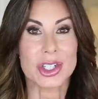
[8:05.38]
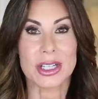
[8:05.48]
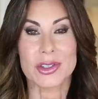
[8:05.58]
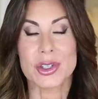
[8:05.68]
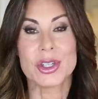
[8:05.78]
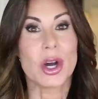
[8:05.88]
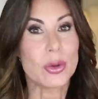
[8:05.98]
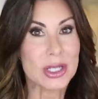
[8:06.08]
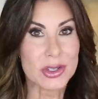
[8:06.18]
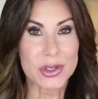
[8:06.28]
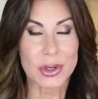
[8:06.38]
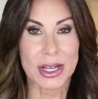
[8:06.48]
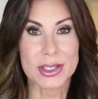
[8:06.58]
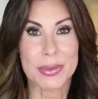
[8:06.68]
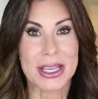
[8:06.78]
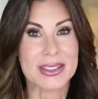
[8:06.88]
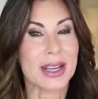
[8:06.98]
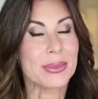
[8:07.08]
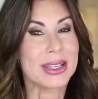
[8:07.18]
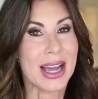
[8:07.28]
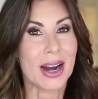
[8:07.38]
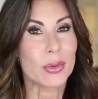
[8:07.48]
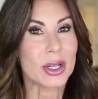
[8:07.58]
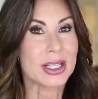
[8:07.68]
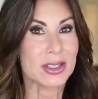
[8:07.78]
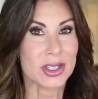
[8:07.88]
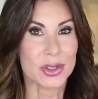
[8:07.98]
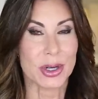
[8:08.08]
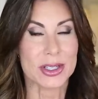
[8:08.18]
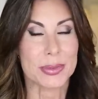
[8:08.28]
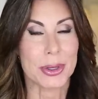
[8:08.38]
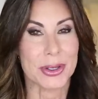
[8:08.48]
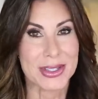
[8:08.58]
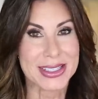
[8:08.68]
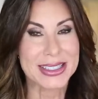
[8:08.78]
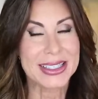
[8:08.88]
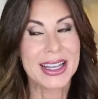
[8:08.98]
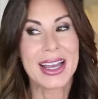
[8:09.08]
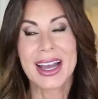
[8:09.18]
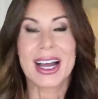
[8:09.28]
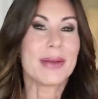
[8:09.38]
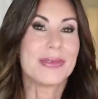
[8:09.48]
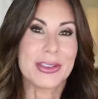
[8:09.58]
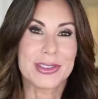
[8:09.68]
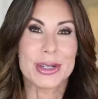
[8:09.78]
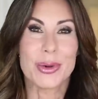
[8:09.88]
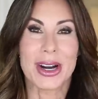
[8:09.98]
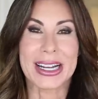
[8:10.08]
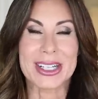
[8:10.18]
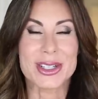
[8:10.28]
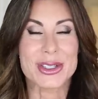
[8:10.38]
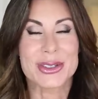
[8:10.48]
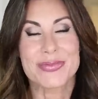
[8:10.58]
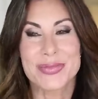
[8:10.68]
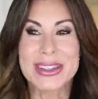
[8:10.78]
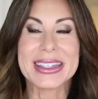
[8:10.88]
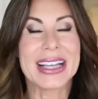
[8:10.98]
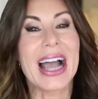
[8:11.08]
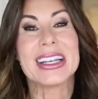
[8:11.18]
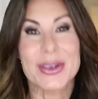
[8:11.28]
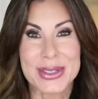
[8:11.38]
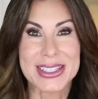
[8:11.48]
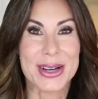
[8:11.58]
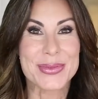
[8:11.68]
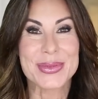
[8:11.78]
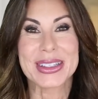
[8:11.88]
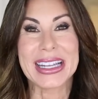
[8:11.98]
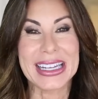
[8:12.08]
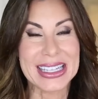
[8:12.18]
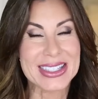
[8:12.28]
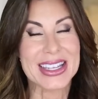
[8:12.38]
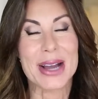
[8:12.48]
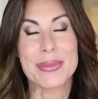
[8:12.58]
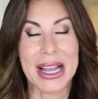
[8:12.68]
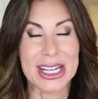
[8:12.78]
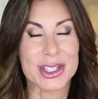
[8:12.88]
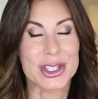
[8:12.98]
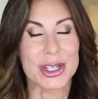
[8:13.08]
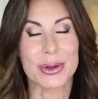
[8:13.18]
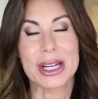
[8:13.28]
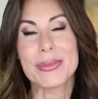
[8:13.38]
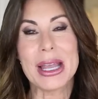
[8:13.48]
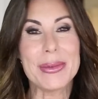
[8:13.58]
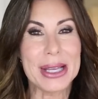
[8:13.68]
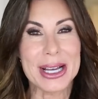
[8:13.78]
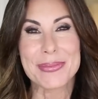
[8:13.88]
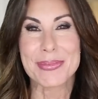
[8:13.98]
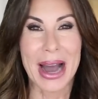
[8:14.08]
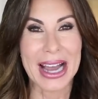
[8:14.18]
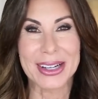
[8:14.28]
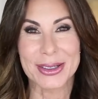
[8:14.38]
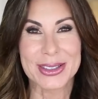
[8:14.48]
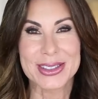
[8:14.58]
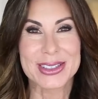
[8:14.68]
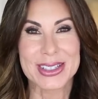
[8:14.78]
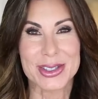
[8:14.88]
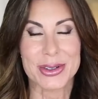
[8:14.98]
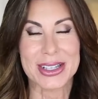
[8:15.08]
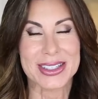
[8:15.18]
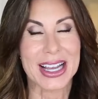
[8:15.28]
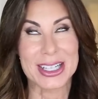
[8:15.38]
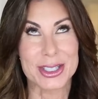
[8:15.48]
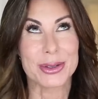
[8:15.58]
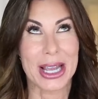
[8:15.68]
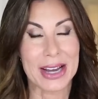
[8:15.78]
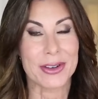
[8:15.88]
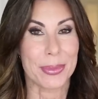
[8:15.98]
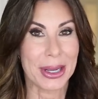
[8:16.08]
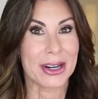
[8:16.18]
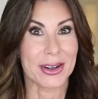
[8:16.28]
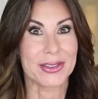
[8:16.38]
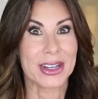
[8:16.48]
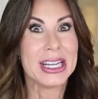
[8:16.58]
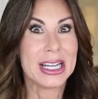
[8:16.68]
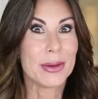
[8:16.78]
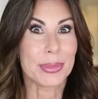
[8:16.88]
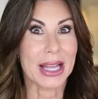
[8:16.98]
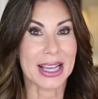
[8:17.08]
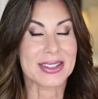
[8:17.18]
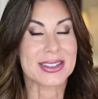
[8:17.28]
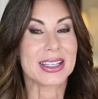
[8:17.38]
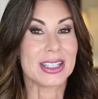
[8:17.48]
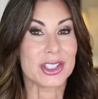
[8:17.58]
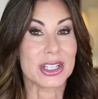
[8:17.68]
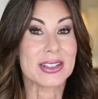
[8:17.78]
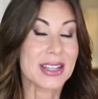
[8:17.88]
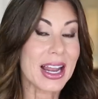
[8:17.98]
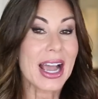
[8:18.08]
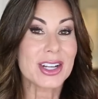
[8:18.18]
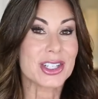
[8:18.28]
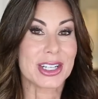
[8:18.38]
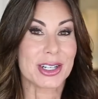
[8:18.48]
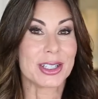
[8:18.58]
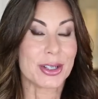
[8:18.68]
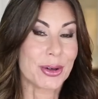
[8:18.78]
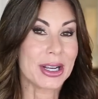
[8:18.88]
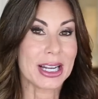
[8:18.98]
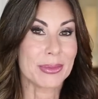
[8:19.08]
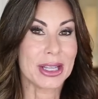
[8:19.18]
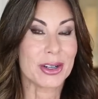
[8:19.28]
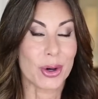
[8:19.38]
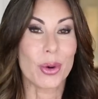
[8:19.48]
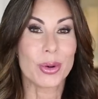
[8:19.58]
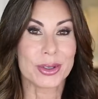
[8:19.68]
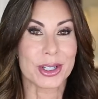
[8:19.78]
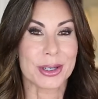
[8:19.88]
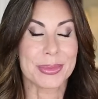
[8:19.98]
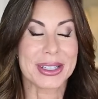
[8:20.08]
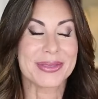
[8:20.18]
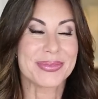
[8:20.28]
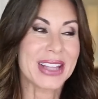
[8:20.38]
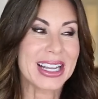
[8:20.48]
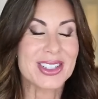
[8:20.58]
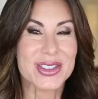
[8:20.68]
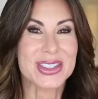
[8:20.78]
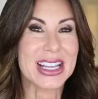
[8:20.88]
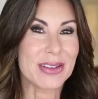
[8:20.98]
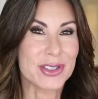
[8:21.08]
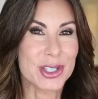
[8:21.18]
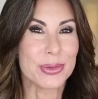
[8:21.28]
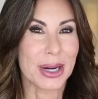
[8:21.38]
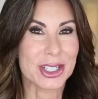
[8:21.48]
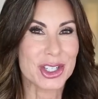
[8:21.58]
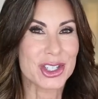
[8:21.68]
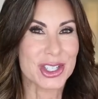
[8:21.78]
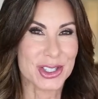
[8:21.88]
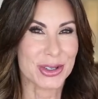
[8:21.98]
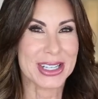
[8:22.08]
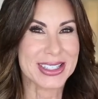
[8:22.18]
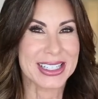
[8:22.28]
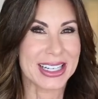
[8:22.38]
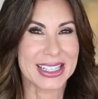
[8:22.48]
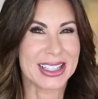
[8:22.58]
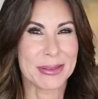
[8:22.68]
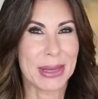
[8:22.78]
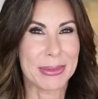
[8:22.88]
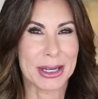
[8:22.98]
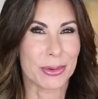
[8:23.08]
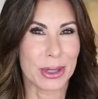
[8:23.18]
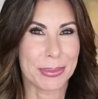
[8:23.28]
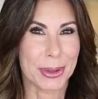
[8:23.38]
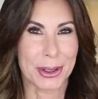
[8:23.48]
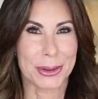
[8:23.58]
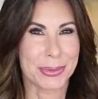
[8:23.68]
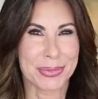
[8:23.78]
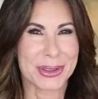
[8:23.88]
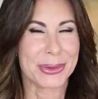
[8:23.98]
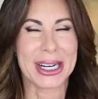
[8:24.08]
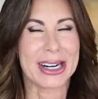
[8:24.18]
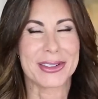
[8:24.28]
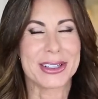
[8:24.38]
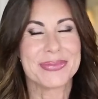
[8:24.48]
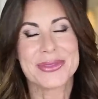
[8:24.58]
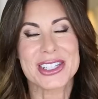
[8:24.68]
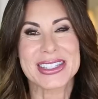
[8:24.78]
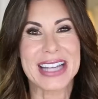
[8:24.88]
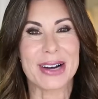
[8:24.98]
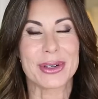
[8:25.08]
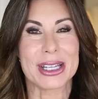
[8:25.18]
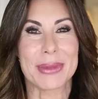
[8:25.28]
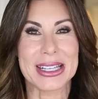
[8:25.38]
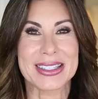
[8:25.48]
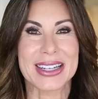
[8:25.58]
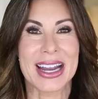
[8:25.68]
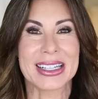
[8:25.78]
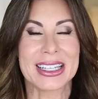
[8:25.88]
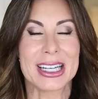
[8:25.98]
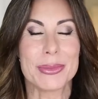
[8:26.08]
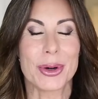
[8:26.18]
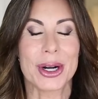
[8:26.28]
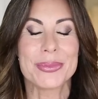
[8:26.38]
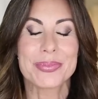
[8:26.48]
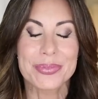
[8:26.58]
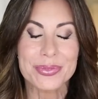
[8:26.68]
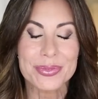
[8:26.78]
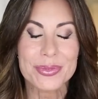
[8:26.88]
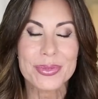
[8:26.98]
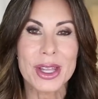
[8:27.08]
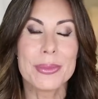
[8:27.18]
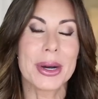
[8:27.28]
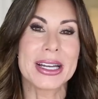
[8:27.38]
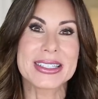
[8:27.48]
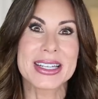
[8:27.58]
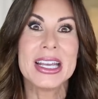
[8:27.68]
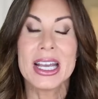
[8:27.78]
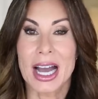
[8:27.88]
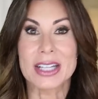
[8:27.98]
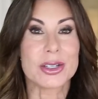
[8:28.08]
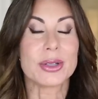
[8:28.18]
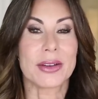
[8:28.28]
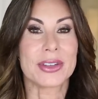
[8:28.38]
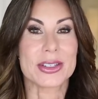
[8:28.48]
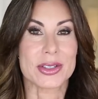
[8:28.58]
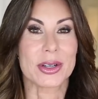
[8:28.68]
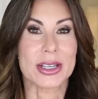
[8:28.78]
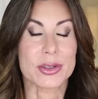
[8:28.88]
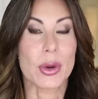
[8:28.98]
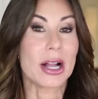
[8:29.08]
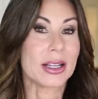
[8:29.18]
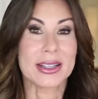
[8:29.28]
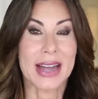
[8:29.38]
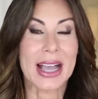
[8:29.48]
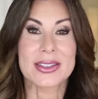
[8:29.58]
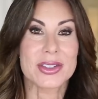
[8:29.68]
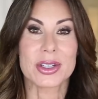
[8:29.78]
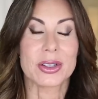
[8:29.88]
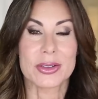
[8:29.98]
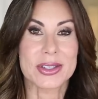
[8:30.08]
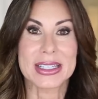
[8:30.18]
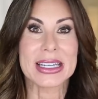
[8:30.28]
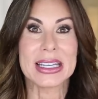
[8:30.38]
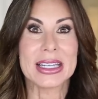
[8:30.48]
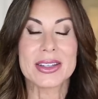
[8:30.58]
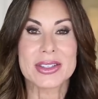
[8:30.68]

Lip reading: jeans. No distress, because I'm not really a distressed person. I'm 51. I know some ladies at my age do, and maybe mild distressing. I do have a pair of black skinny jeans that actually look great on me. They're older, but they have too much distressing, and I think maybe a rip or whatever. Just not really my style anymore. But I do love this look as well, and I still, skinny